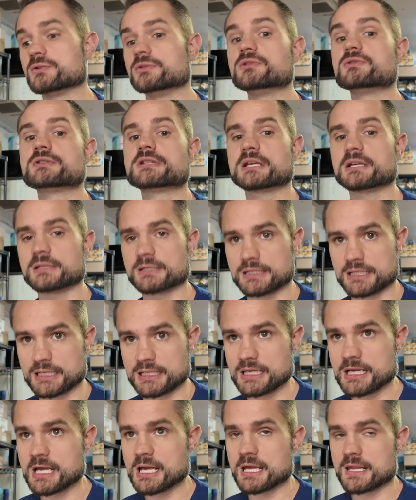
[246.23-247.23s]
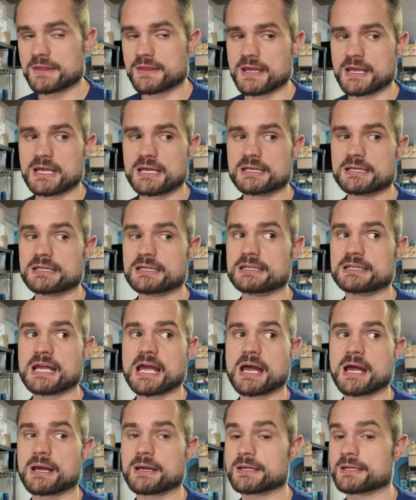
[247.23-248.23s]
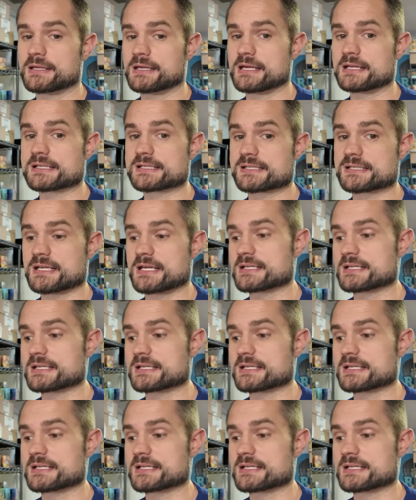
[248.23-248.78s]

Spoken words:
utility. Then yeah, it